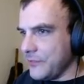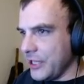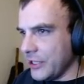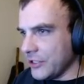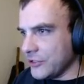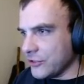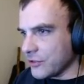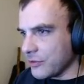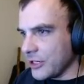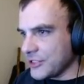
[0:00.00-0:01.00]
and you're
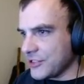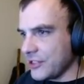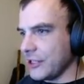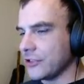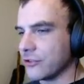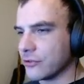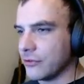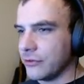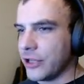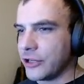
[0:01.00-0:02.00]
depressed and you're
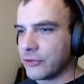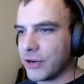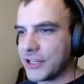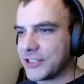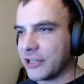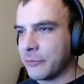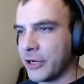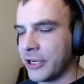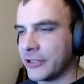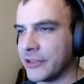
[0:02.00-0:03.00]
not in the right state of
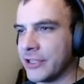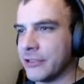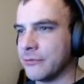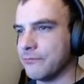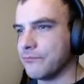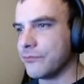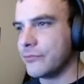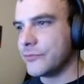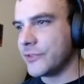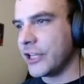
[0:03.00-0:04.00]
mind, then
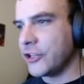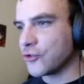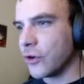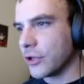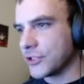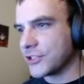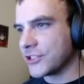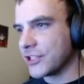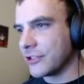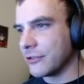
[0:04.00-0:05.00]
getting drunk is
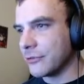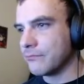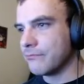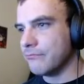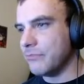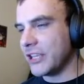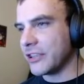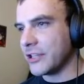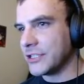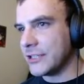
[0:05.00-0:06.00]
just going to make
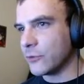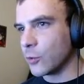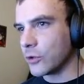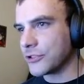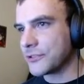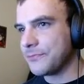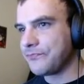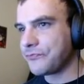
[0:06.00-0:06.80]
things even worse.